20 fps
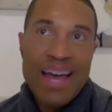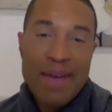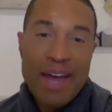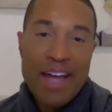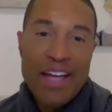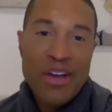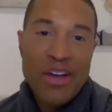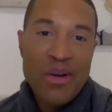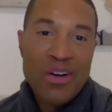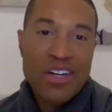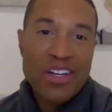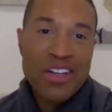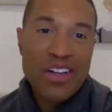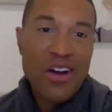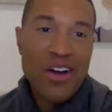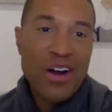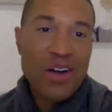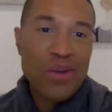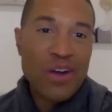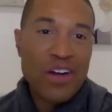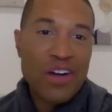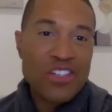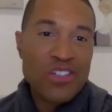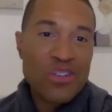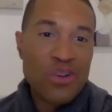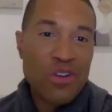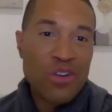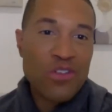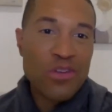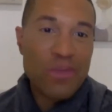going to the hardware
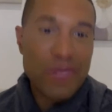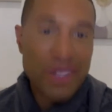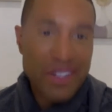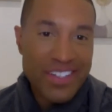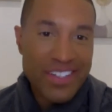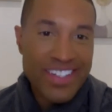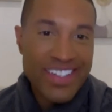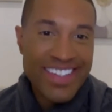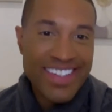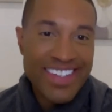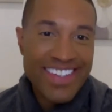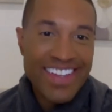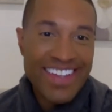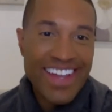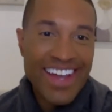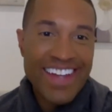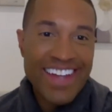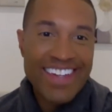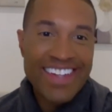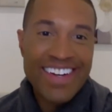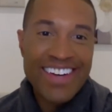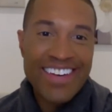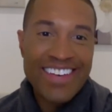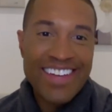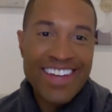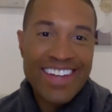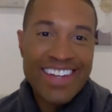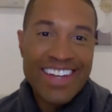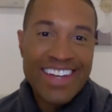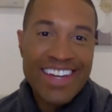store for milk? Like, you know,
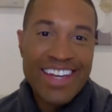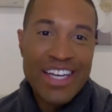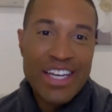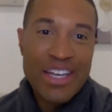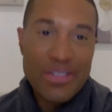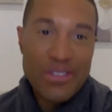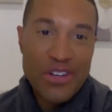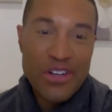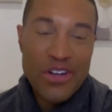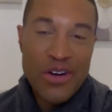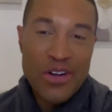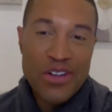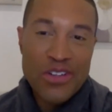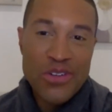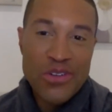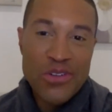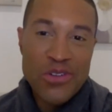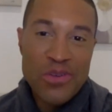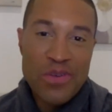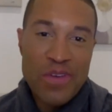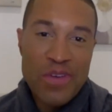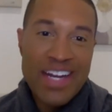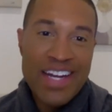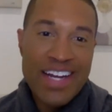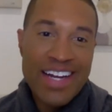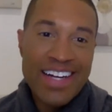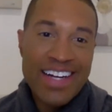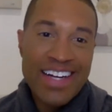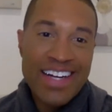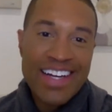like if you're going to social
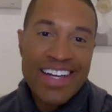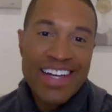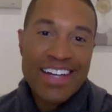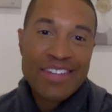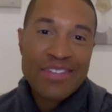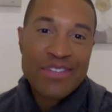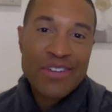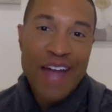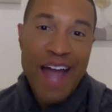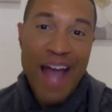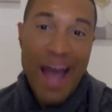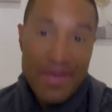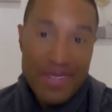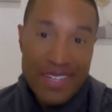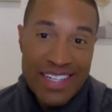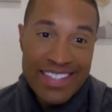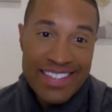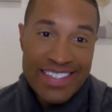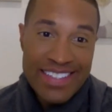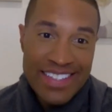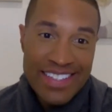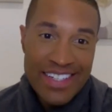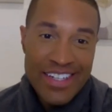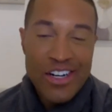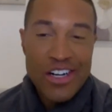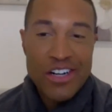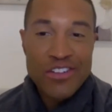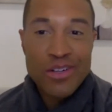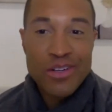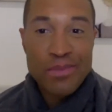media for happiness
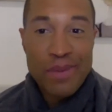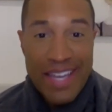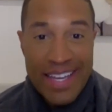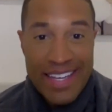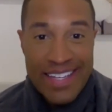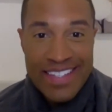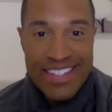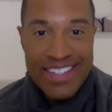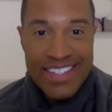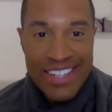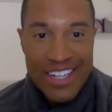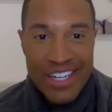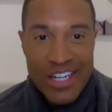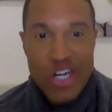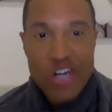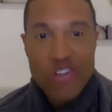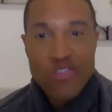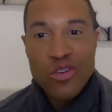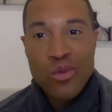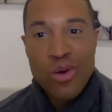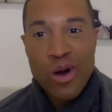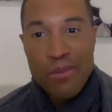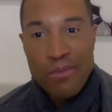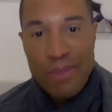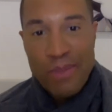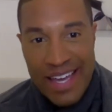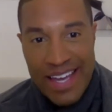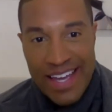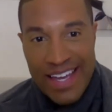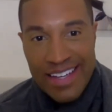or for peace or for
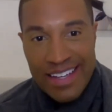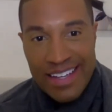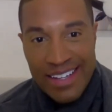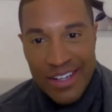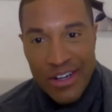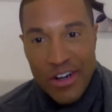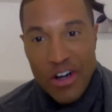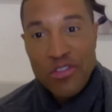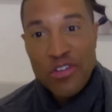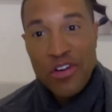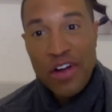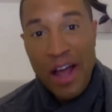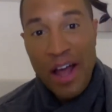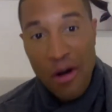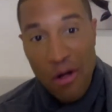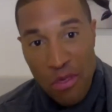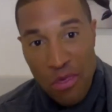well-being or for health,